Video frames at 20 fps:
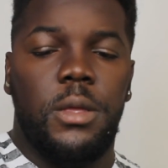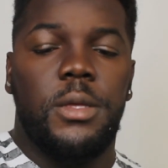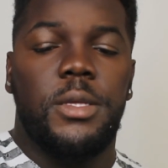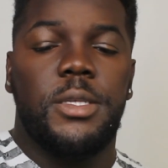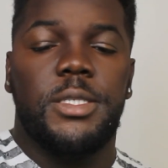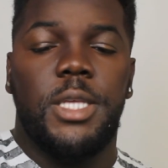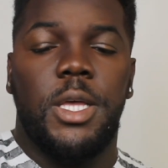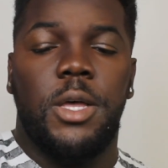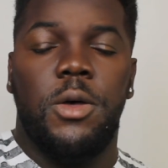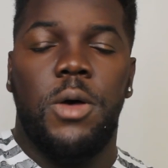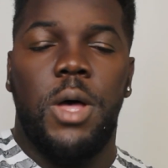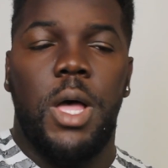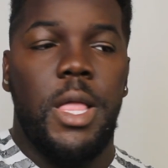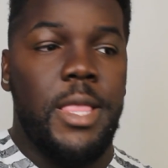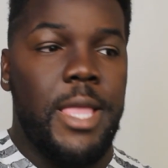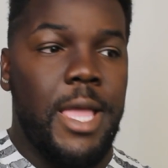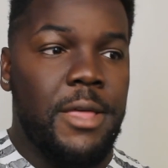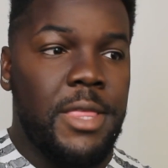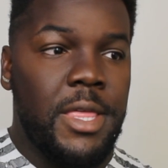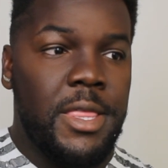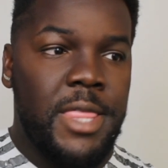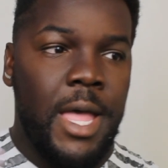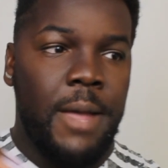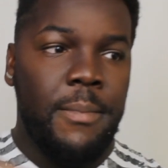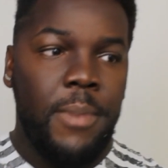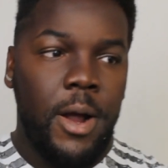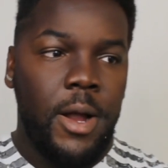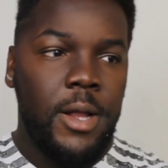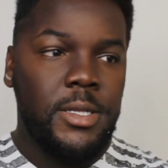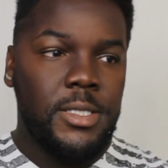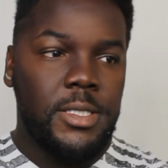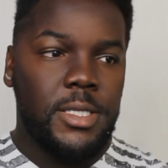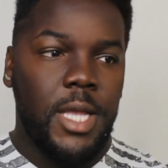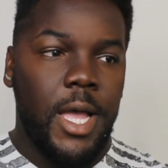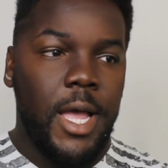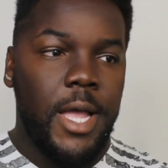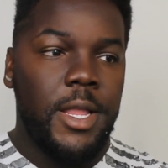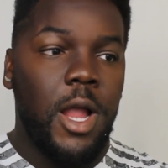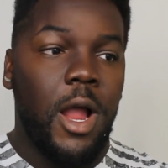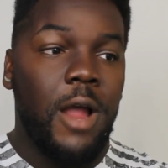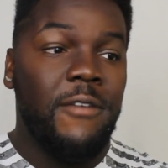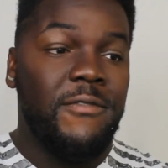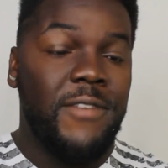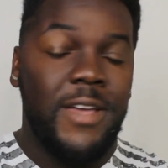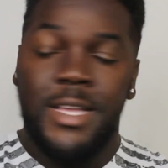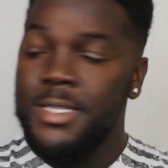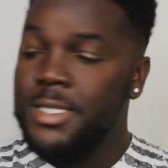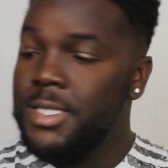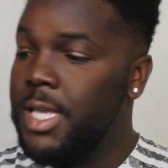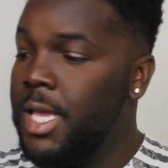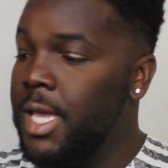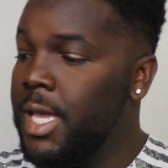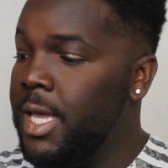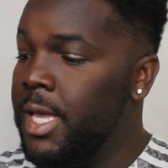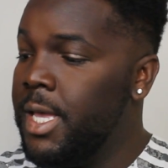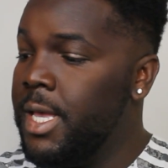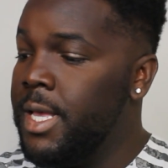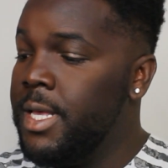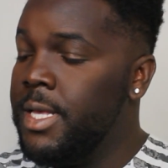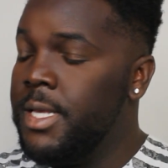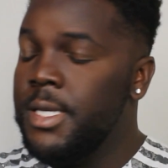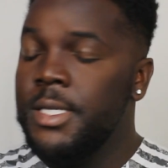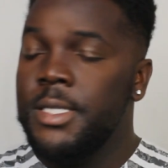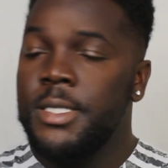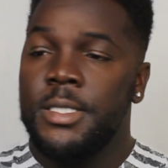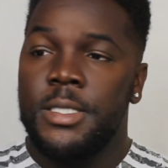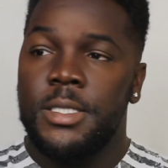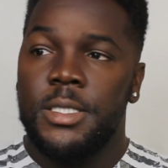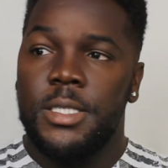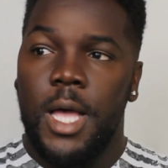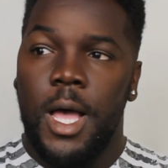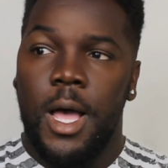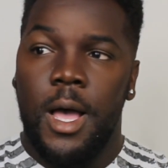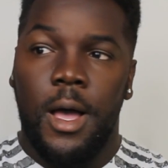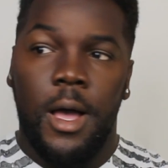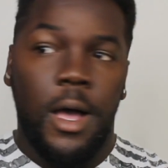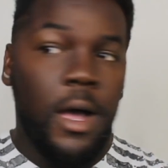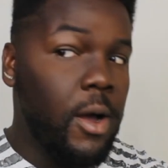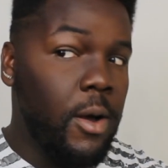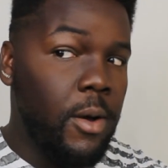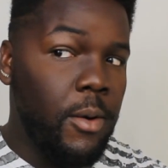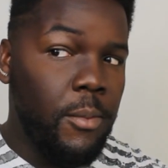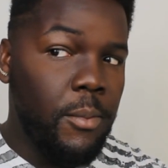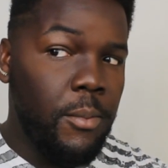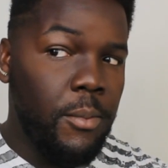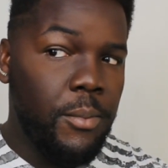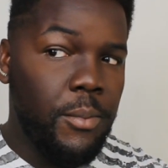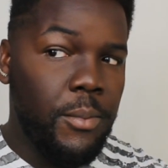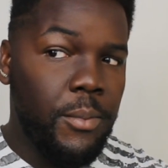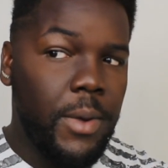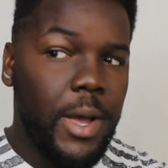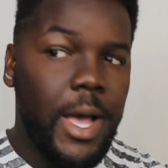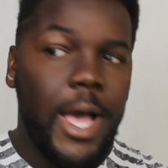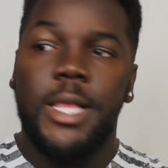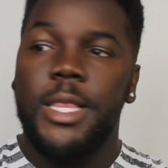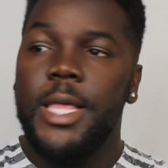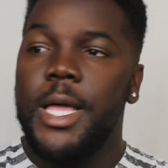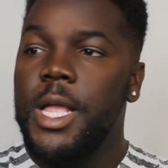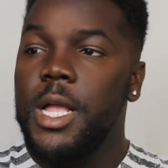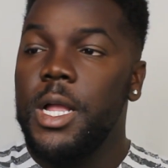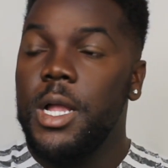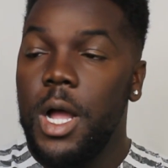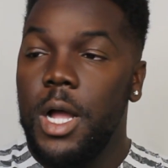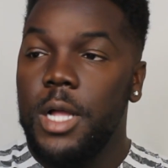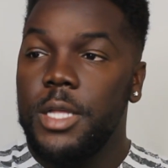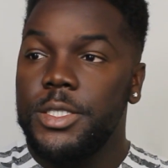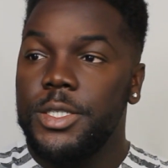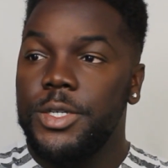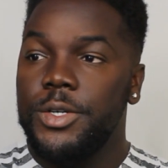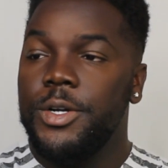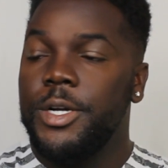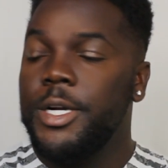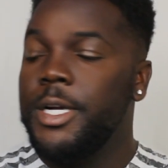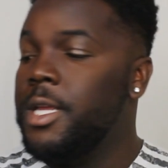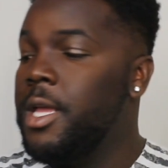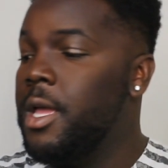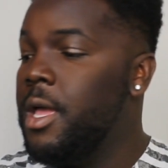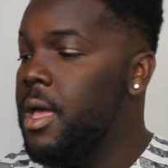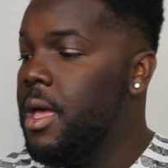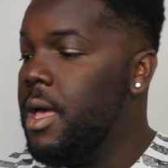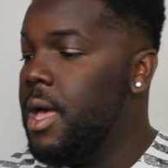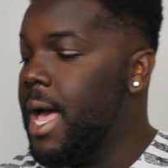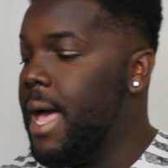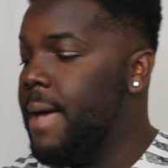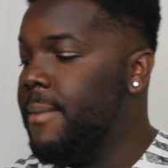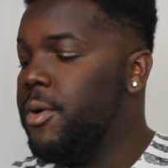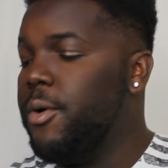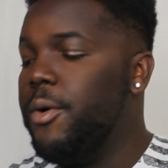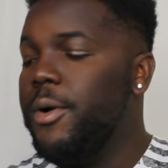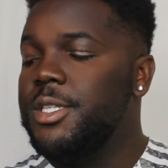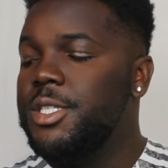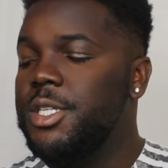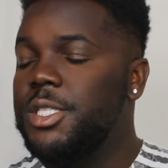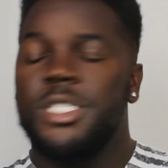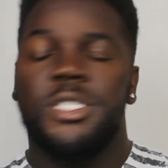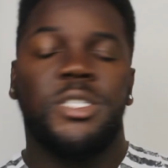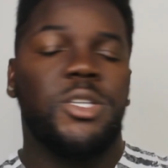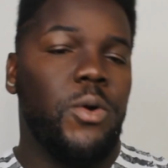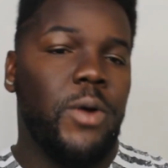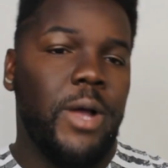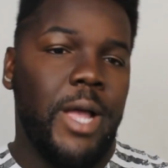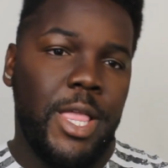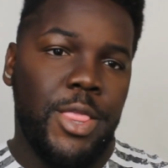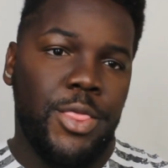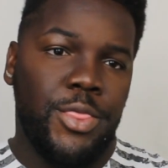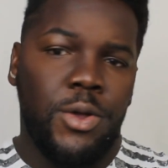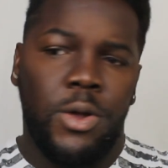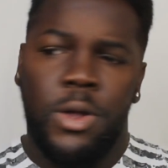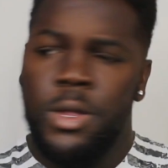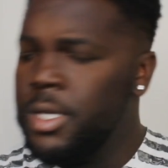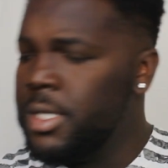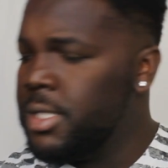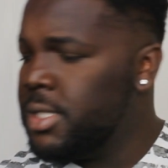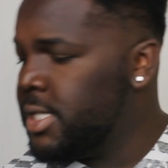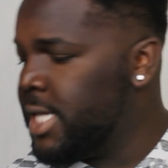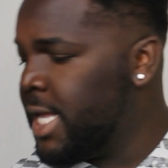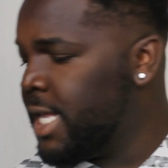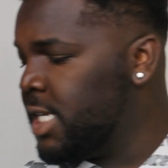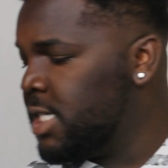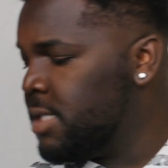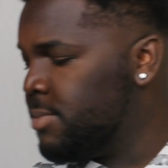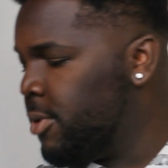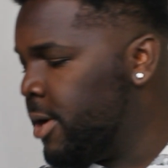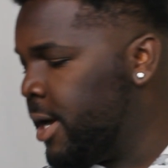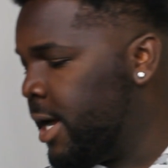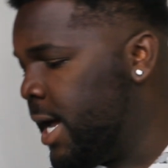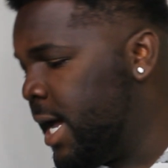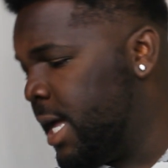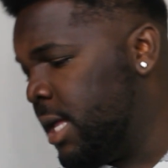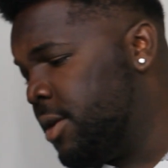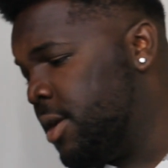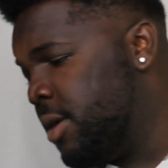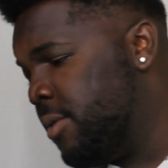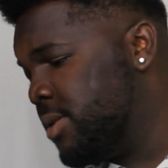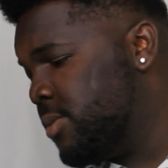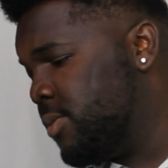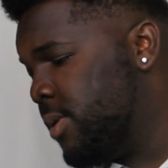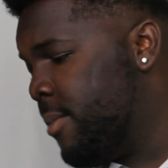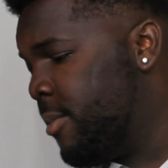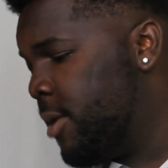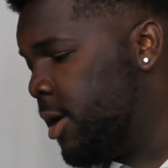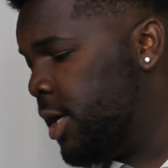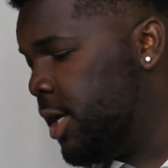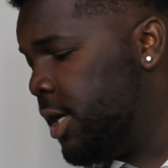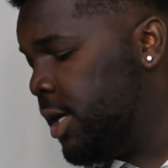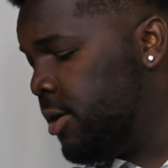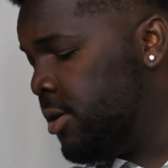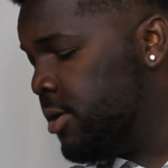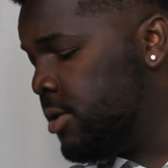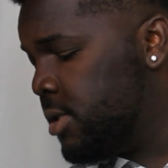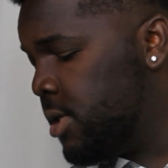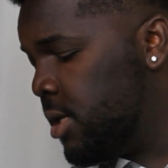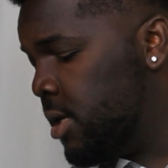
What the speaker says: So now that that part's done, our face is highlighted, contoured. I'm going to just go ahead and throw in a setting spray. I don't know which one I'm going to use.